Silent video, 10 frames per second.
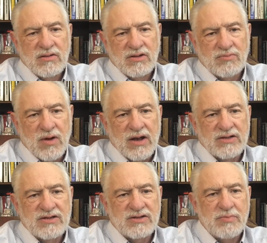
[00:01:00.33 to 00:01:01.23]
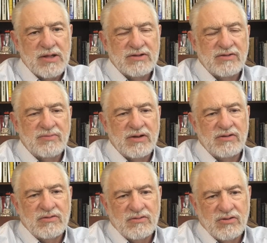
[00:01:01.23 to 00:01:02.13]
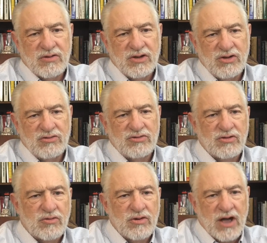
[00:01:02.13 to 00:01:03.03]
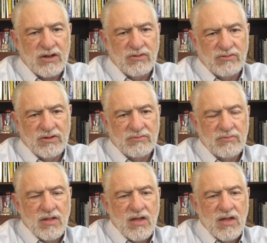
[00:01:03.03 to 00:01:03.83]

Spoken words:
This product's expensive, but you can use it or not use it.